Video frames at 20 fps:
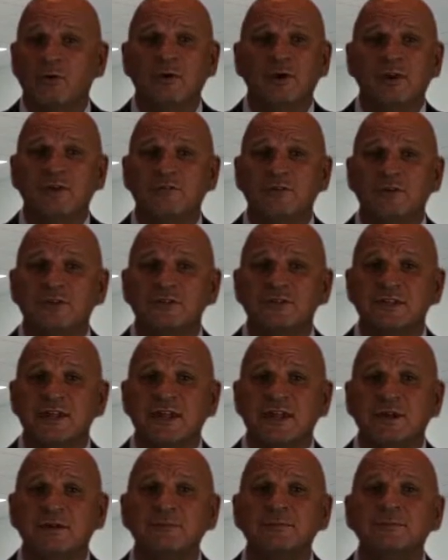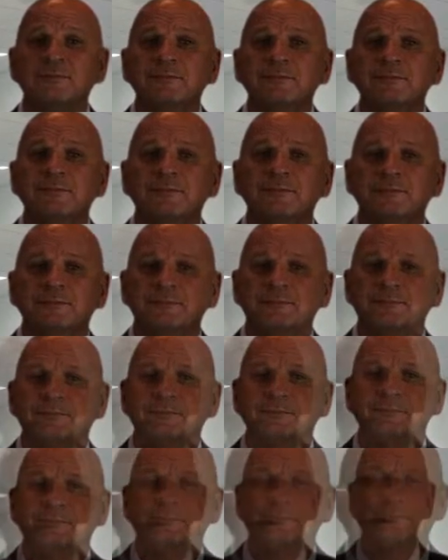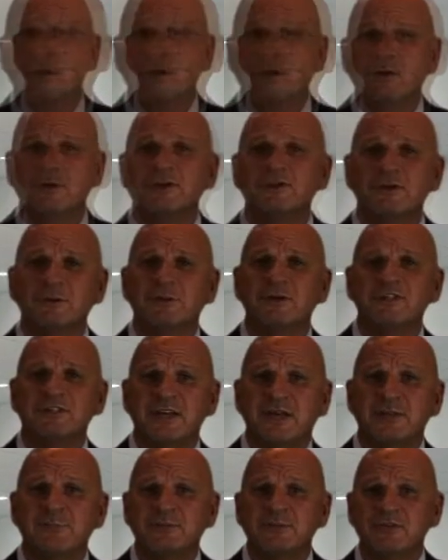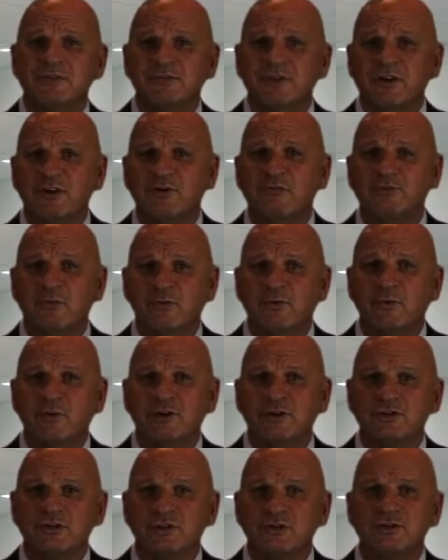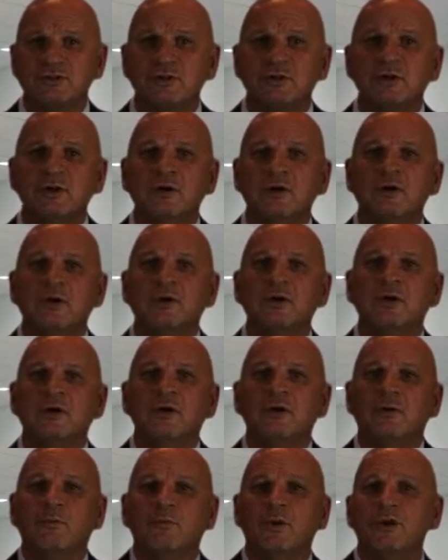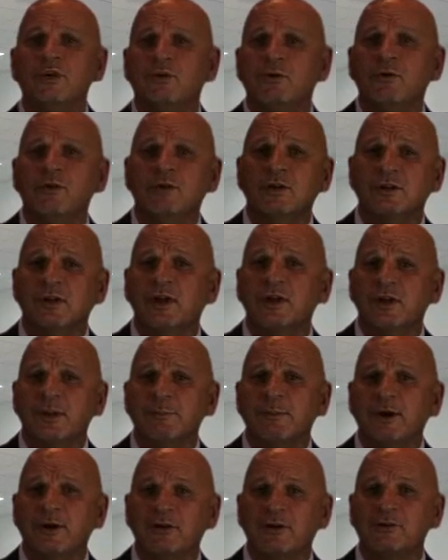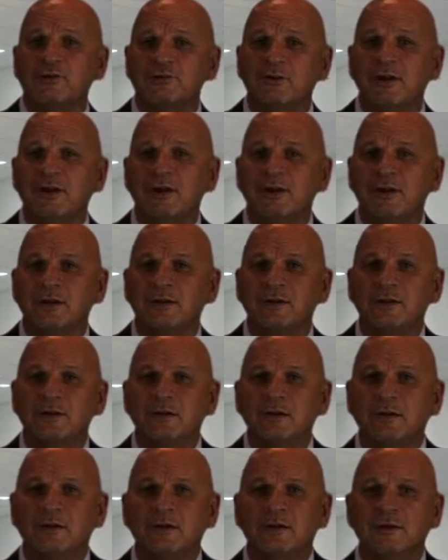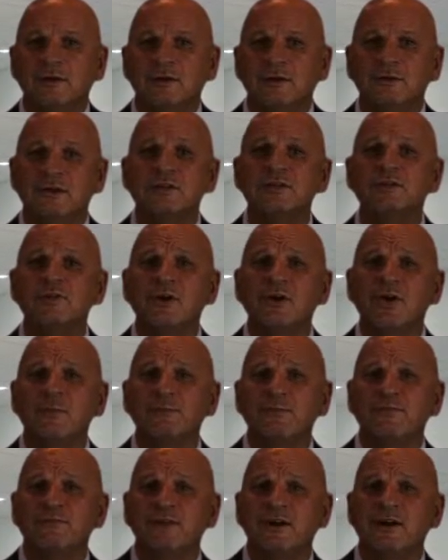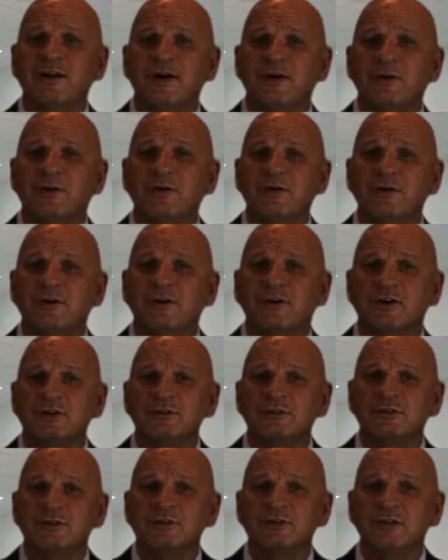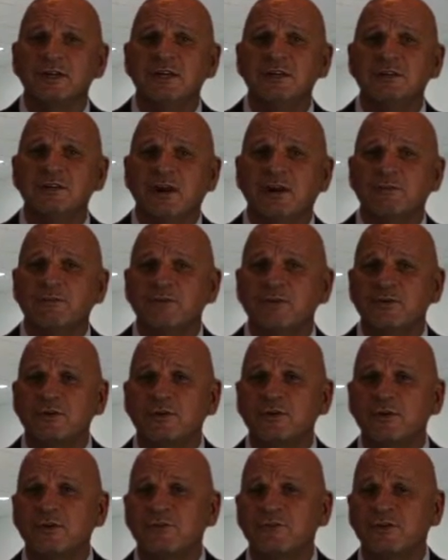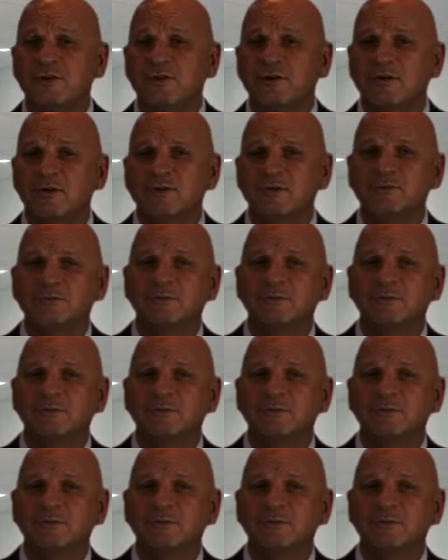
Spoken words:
or even the sale. Here are some examples of interview questions. What don't you like about your trade-in? This will help you find out what your customer's needs are for their new vehicle.